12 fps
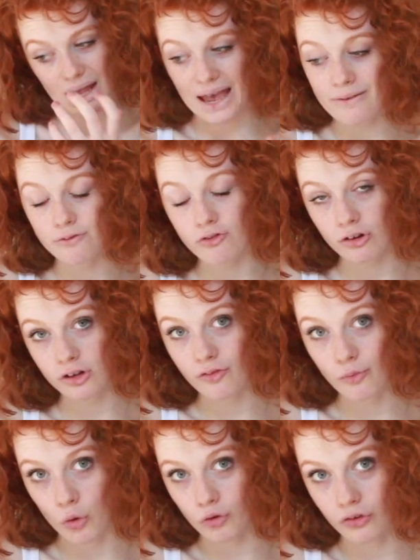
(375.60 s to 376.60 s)
I haven't drunk
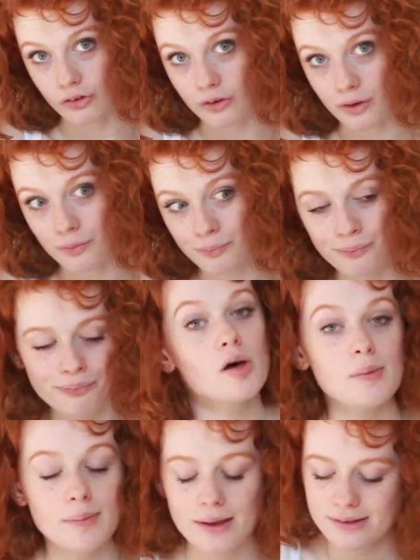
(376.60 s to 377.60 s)
enough water today.
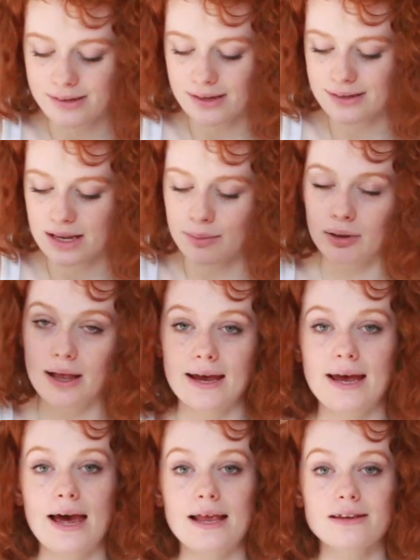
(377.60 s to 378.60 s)
On my bedside table, I
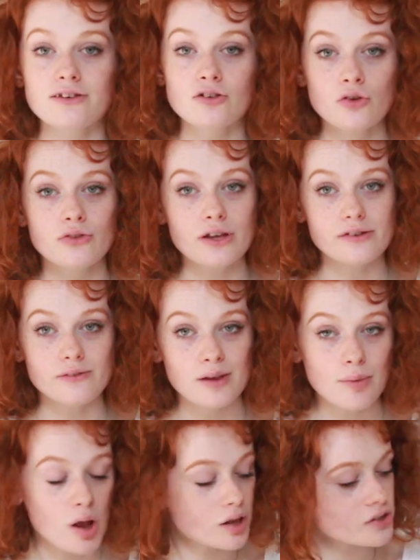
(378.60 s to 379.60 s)
had two things of nail
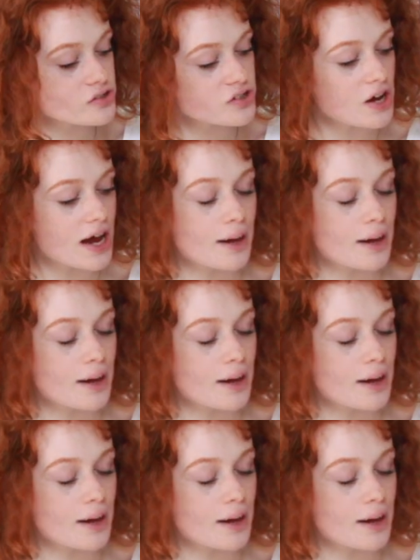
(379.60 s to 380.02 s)
polish.